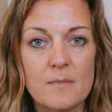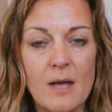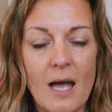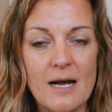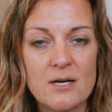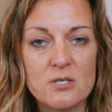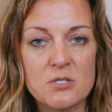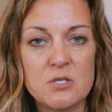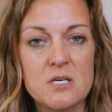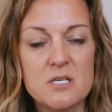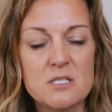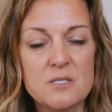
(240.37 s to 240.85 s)

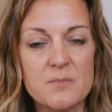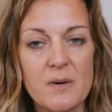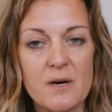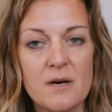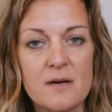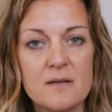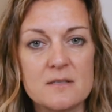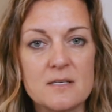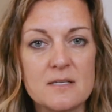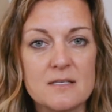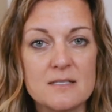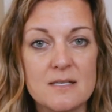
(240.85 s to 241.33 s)
actually
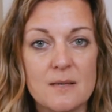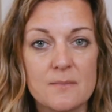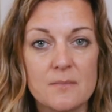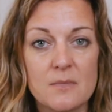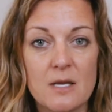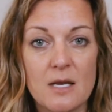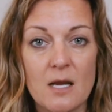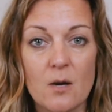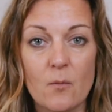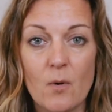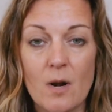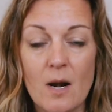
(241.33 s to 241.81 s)
experiencing
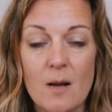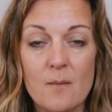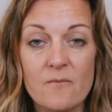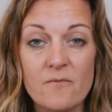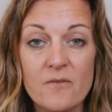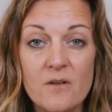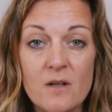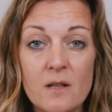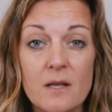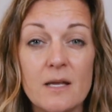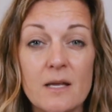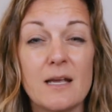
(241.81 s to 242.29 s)
something and when I'm
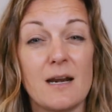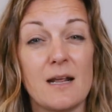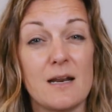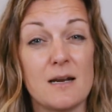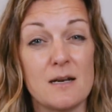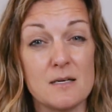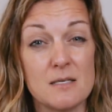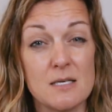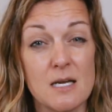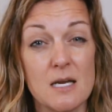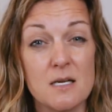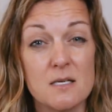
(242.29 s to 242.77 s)
feeling it. And
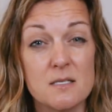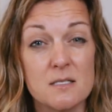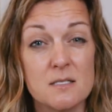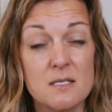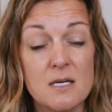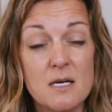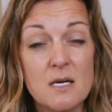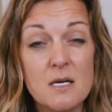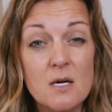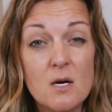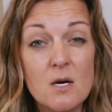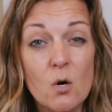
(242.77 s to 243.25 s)
it
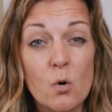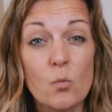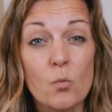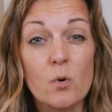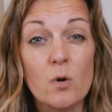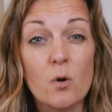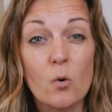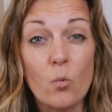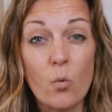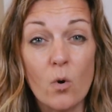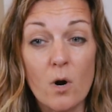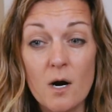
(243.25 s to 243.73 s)
takes
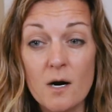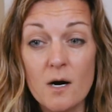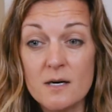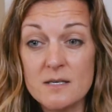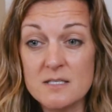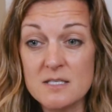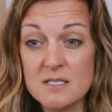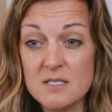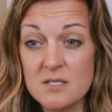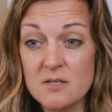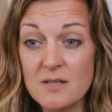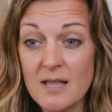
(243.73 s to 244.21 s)
real work
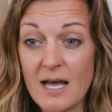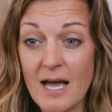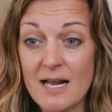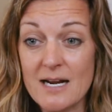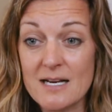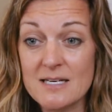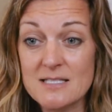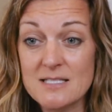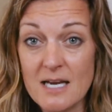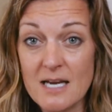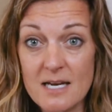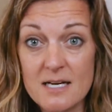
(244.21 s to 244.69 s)
to do that.
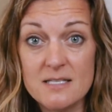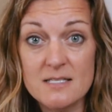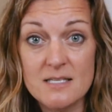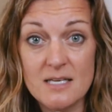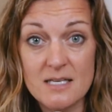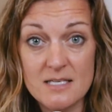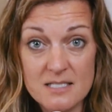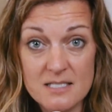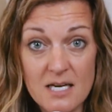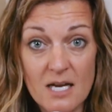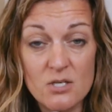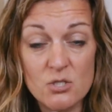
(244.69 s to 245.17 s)
It takes
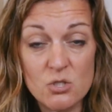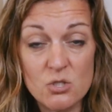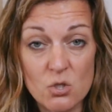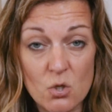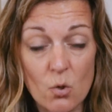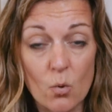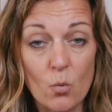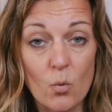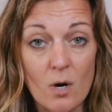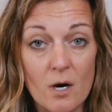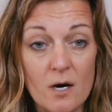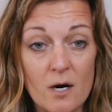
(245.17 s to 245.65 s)

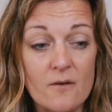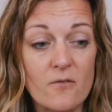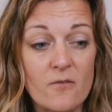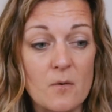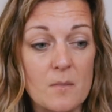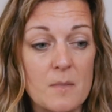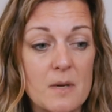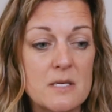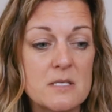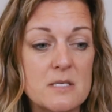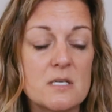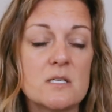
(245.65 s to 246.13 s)
intentional work for
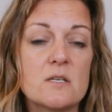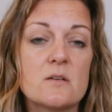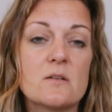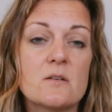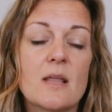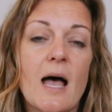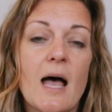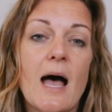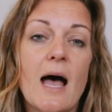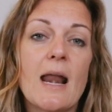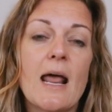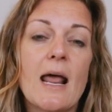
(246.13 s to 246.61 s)
me to do
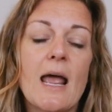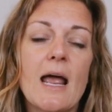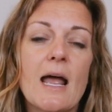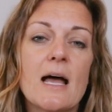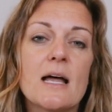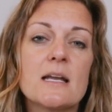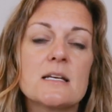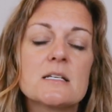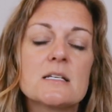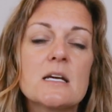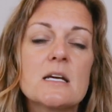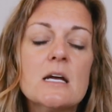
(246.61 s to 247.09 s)
that.
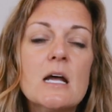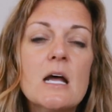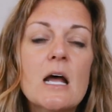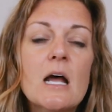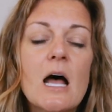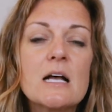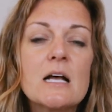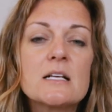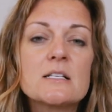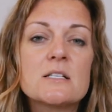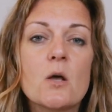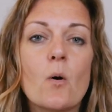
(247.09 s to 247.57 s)
And
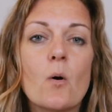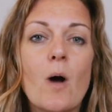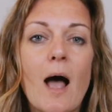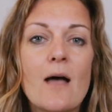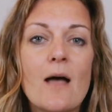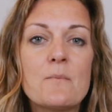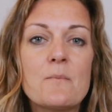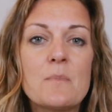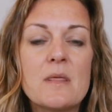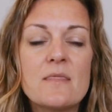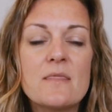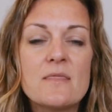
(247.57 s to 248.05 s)
so
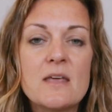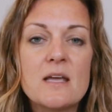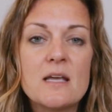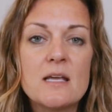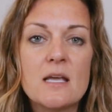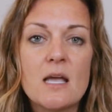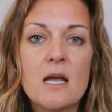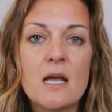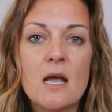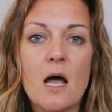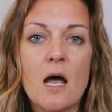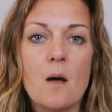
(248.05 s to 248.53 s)
I've been
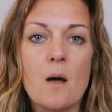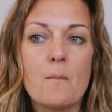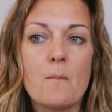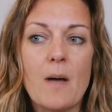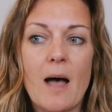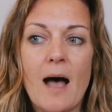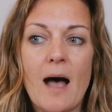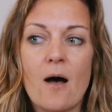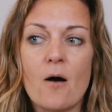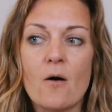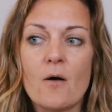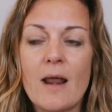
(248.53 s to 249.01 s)
thinking
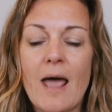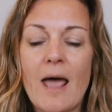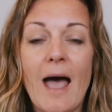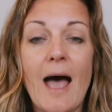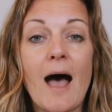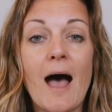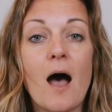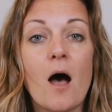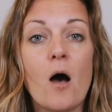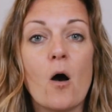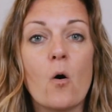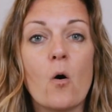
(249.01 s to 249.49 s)
about
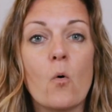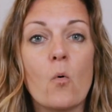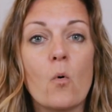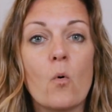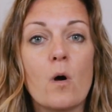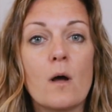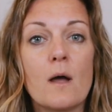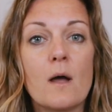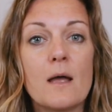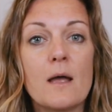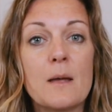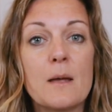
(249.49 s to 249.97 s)

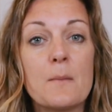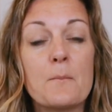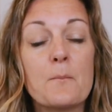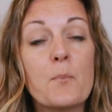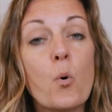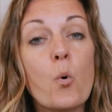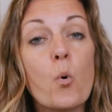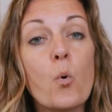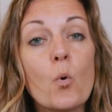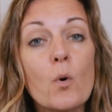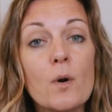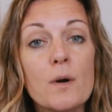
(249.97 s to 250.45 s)
how
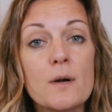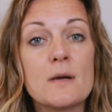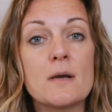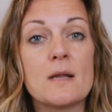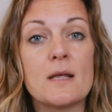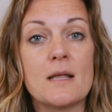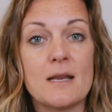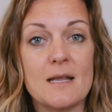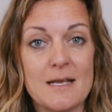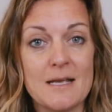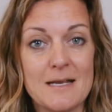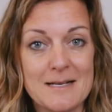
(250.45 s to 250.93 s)
important
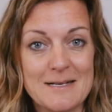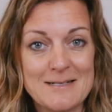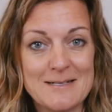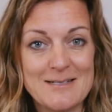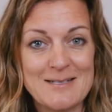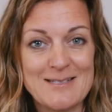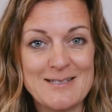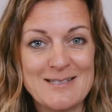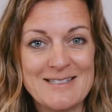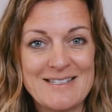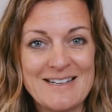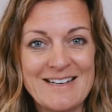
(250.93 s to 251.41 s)
it
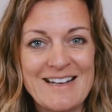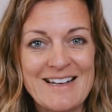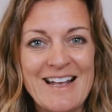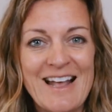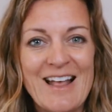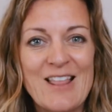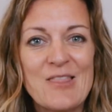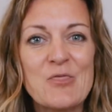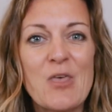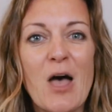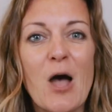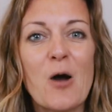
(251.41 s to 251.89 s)
is
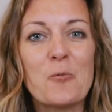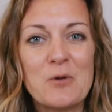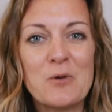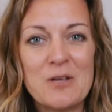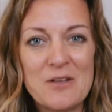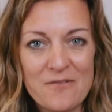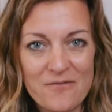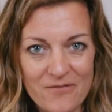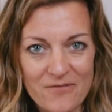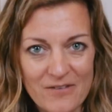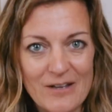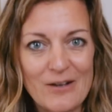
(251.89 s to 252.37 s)
that
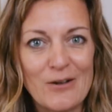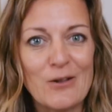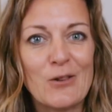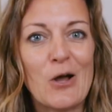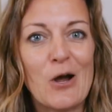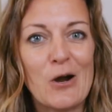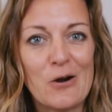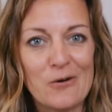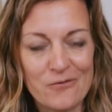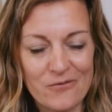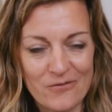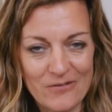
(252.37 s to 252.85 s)
we feel
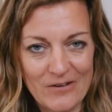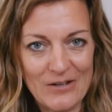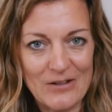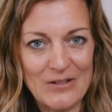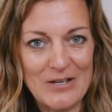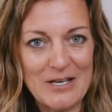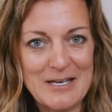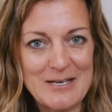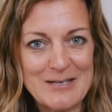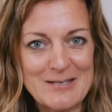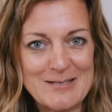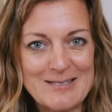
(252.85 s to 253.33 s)
our
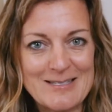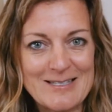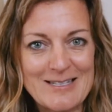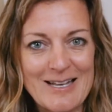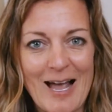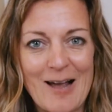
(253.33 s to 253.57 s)
feelings.